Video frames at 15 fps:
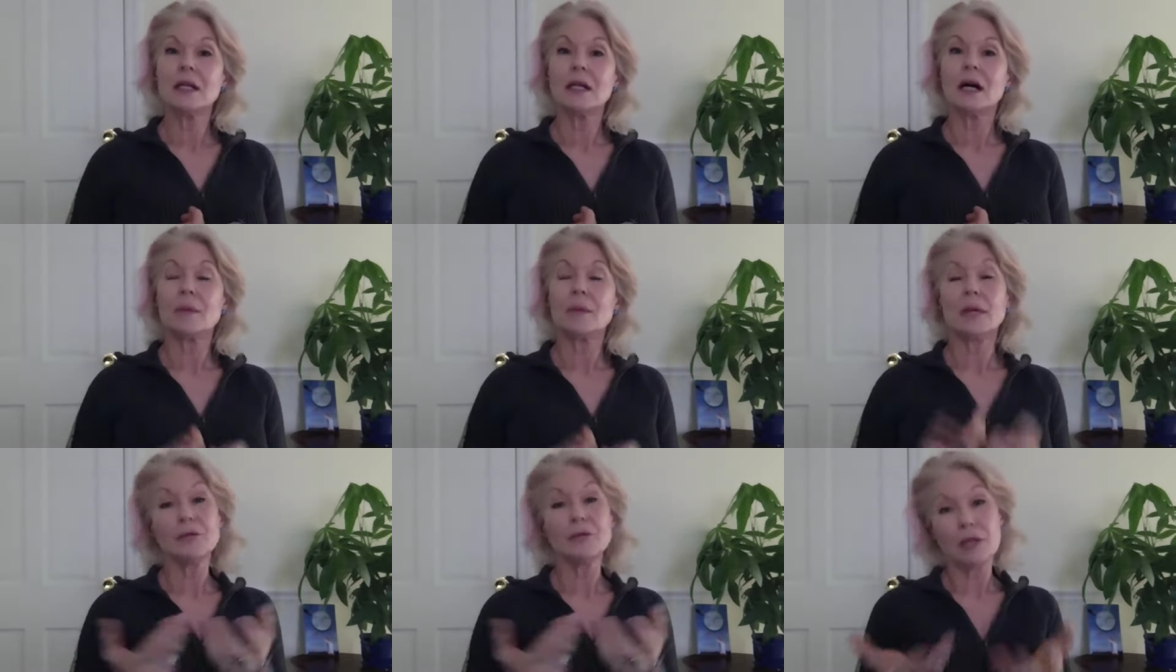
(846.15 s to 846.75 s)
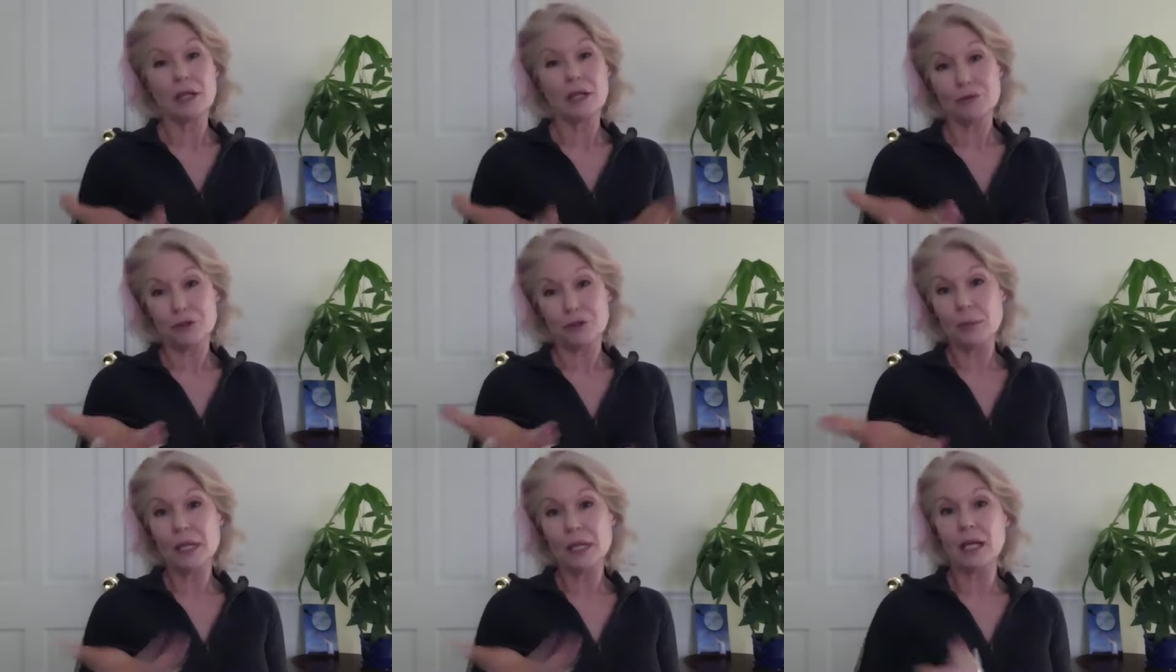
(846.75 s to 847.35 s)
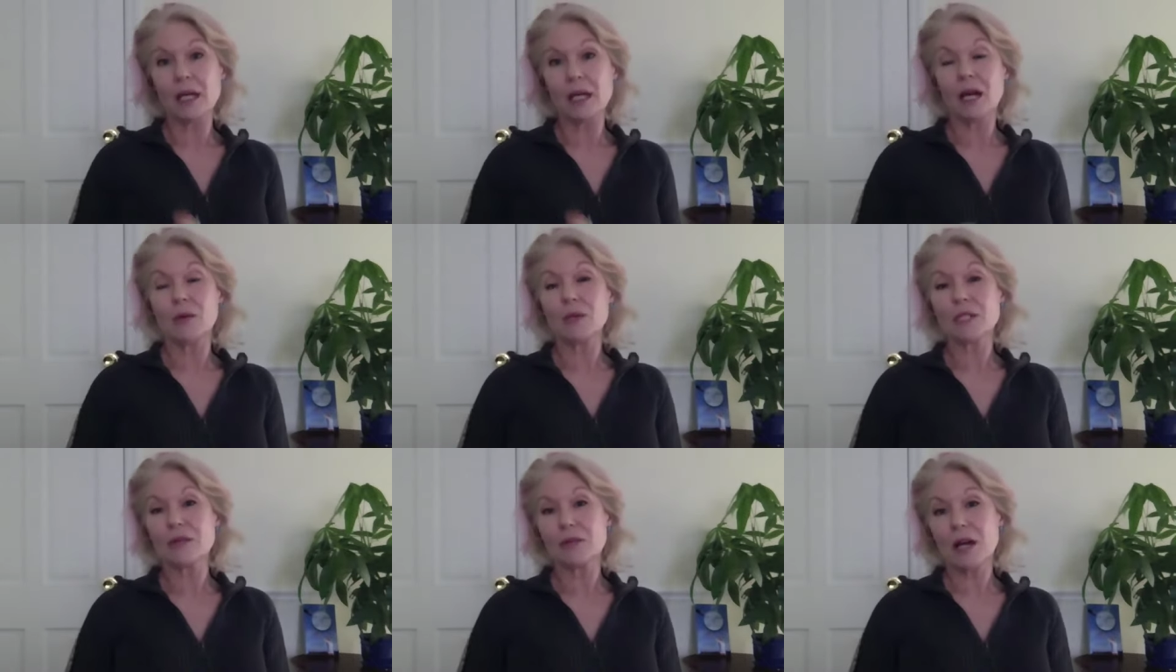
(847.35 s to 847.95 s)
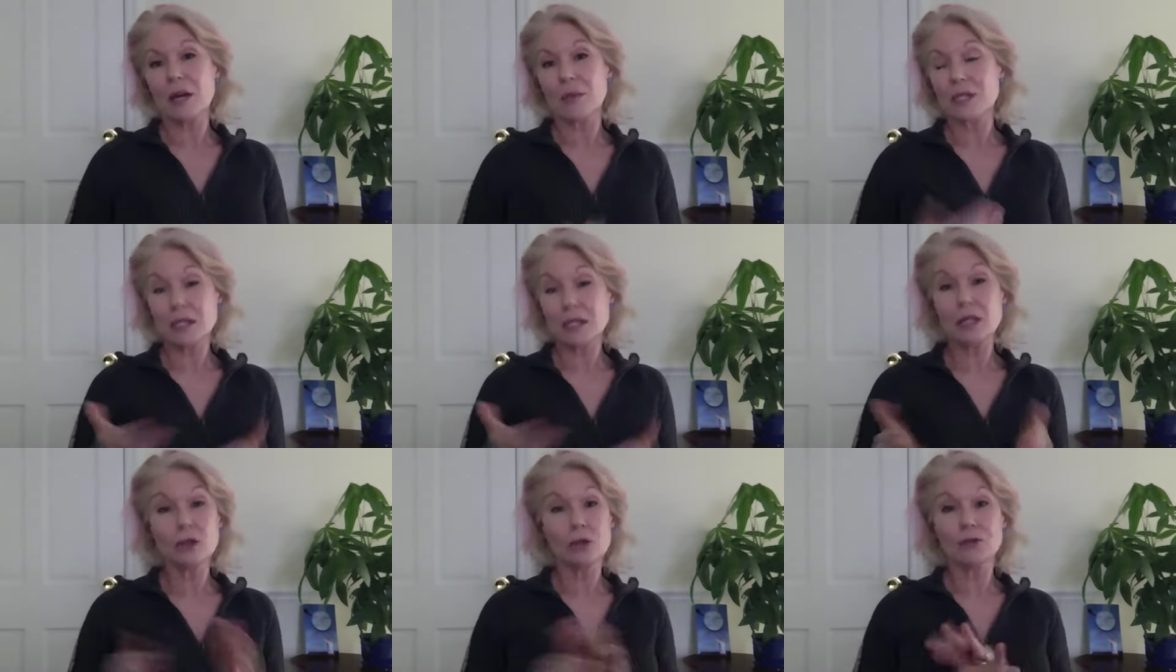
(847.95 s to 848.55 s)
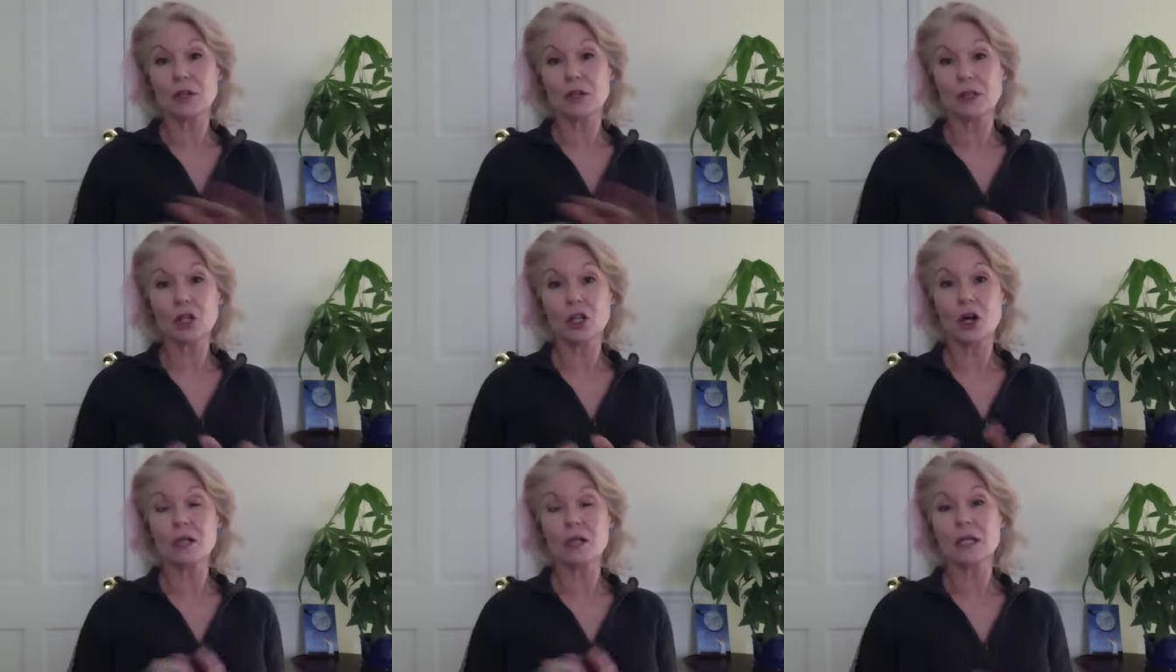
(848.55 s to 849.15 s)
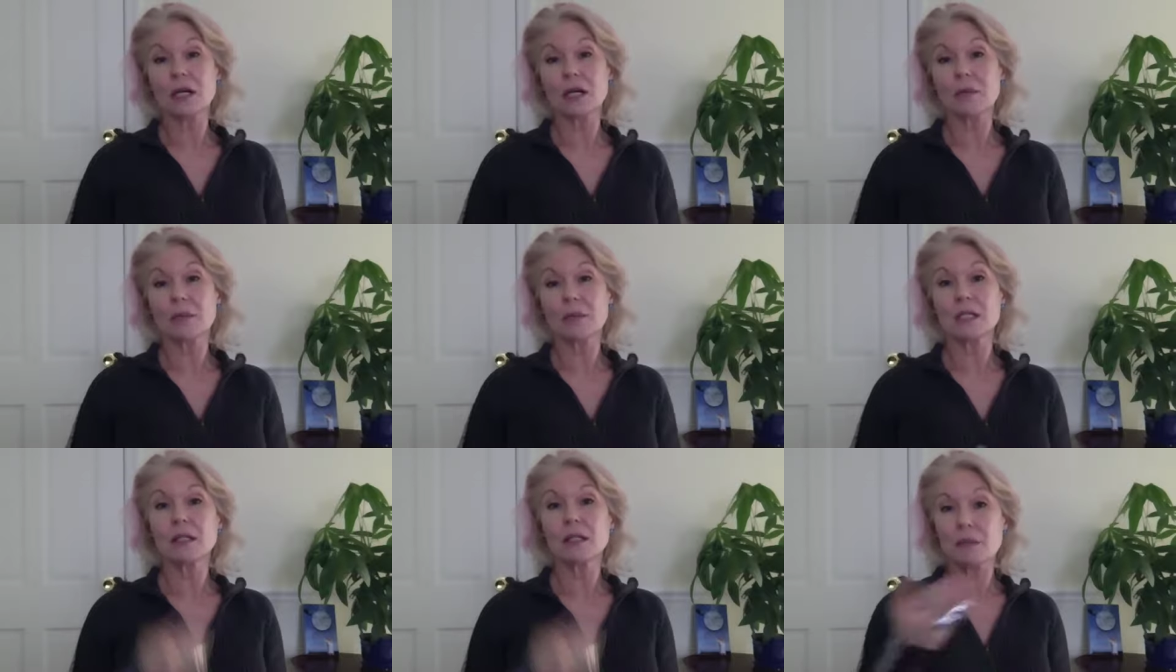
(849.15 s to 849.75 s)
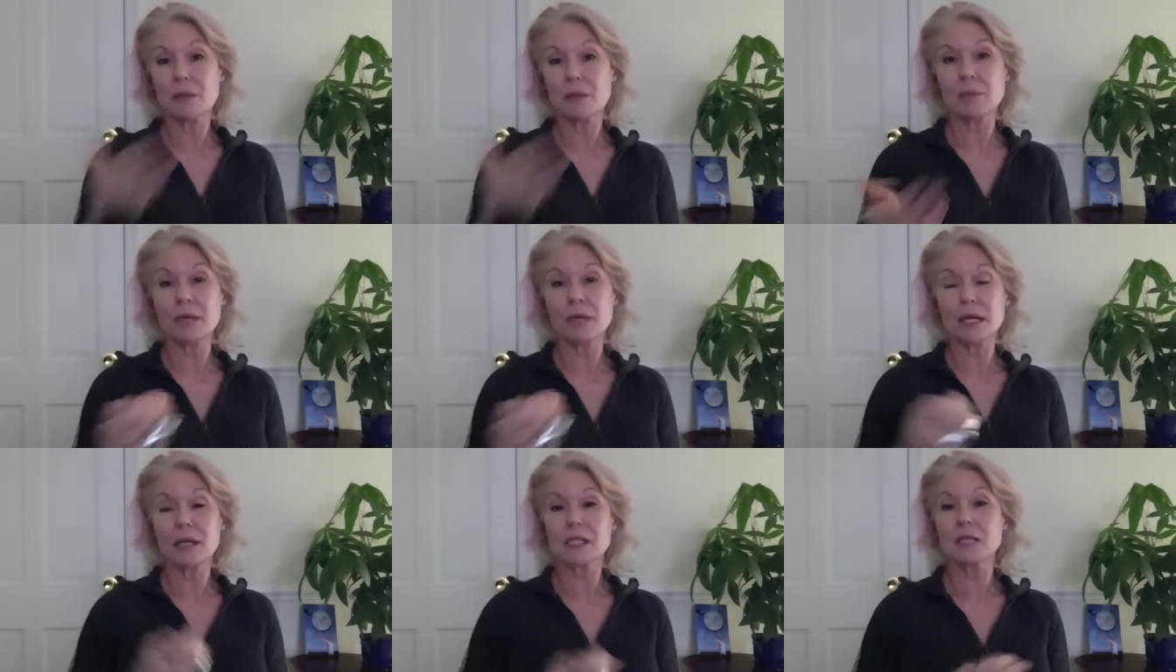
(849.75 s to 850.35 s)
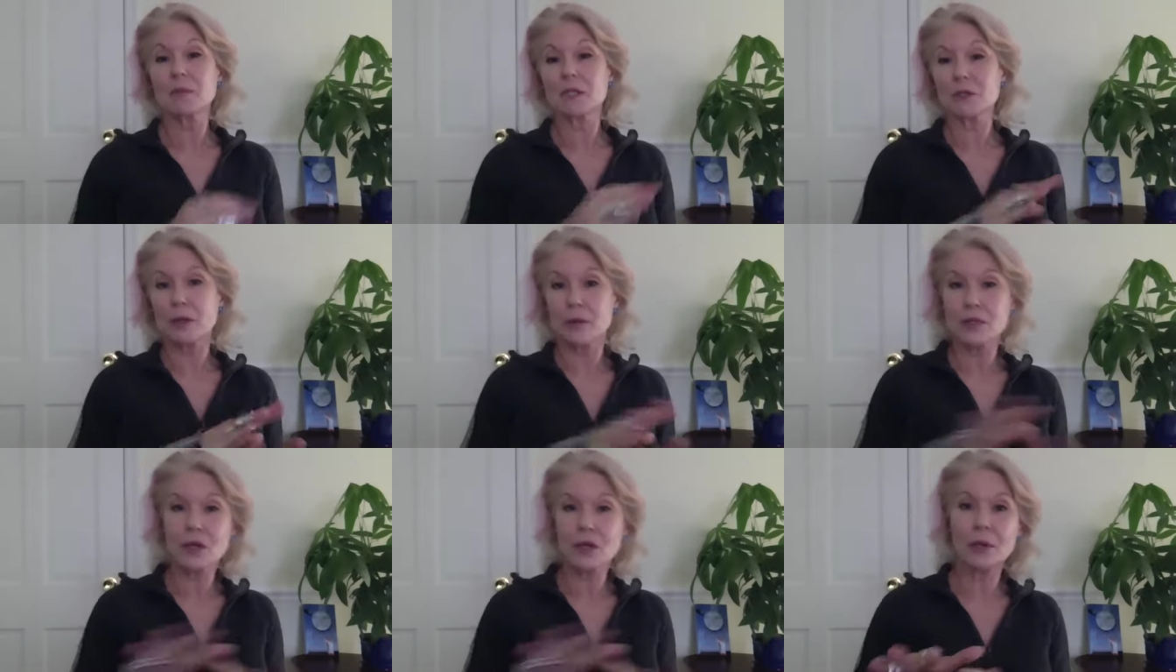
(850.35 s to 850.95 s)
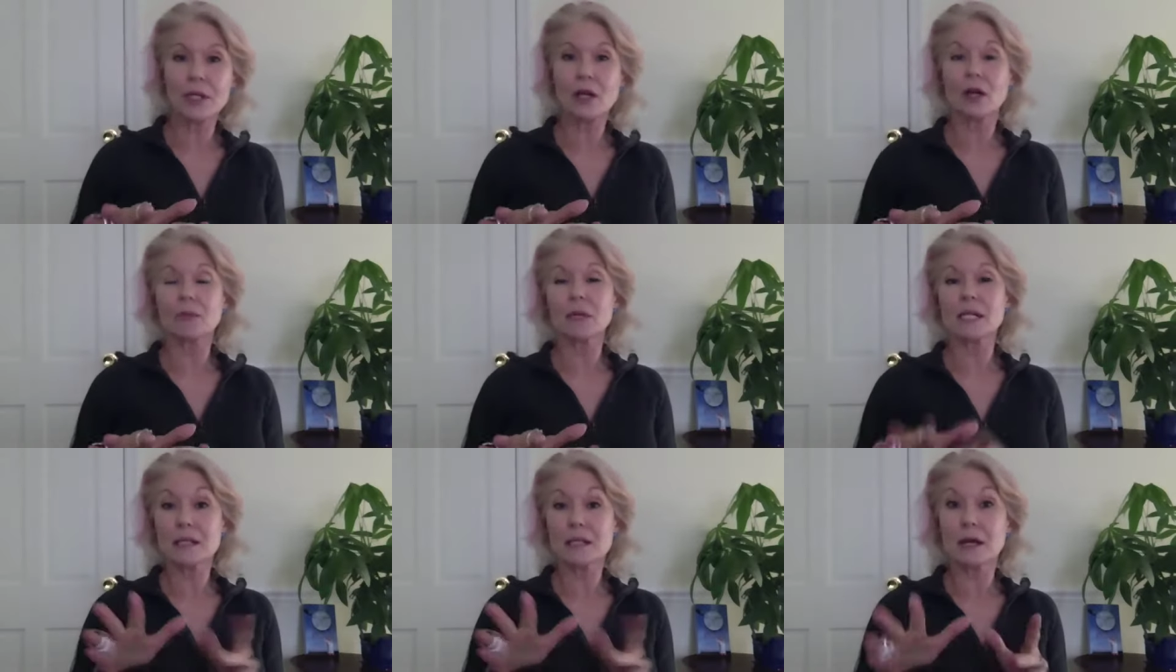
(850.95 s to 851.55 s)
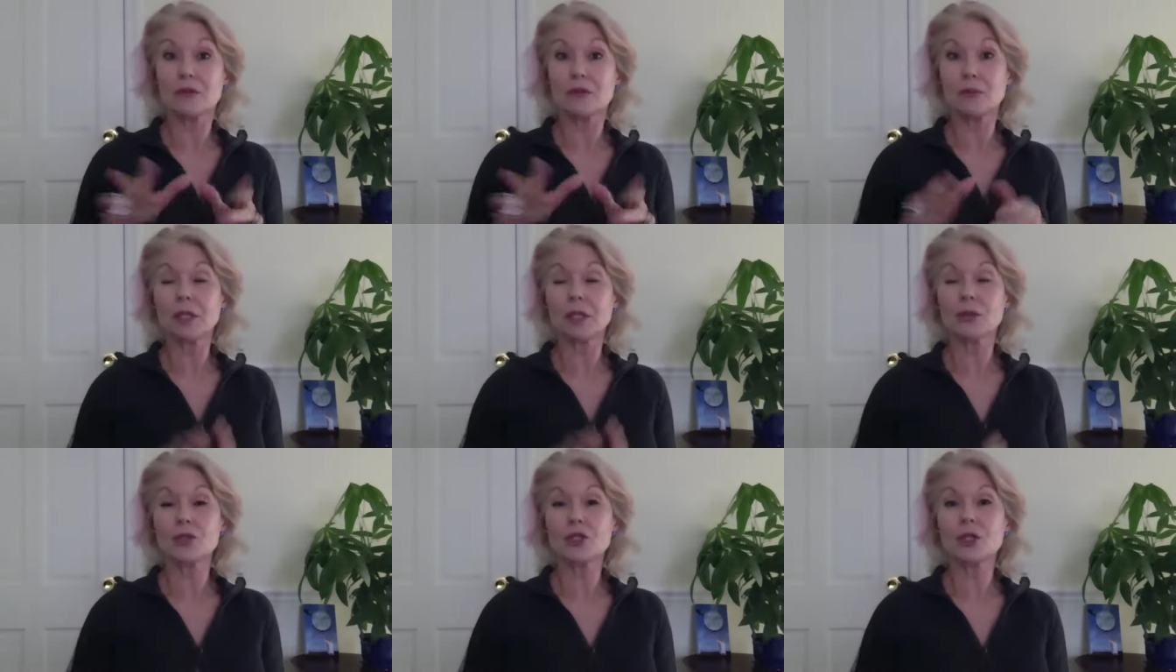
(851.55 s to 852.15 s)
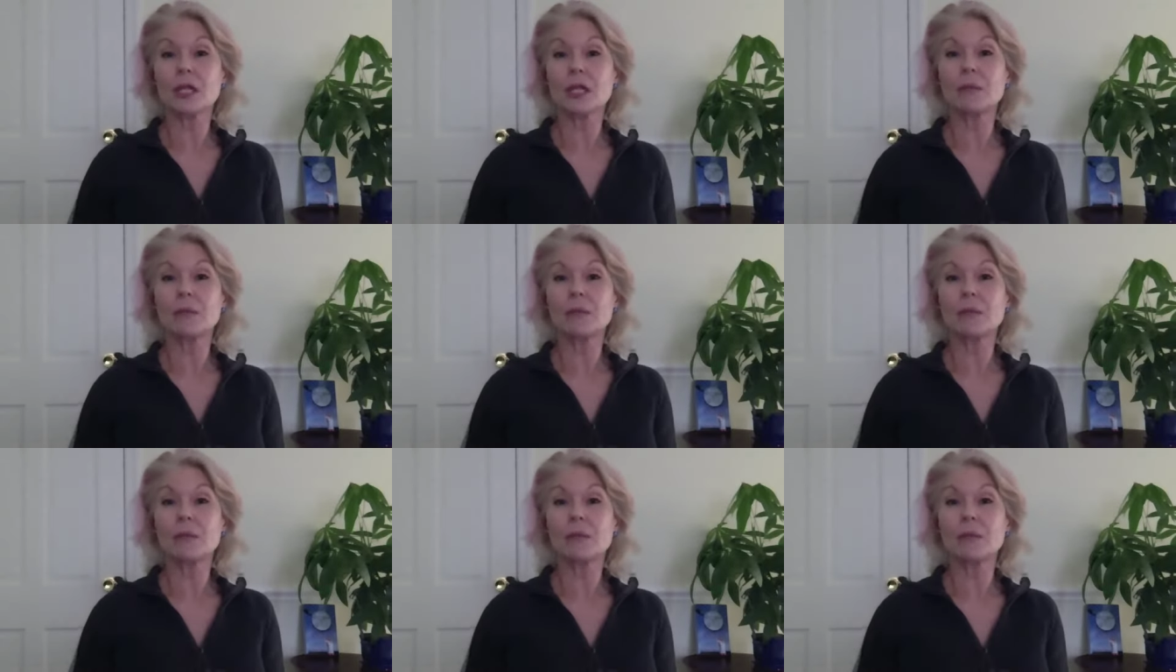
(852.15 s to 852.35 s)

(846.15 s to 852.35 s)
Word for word: and for me, I was single for a long time until I met my husband, so I was already on my self-appeal journey.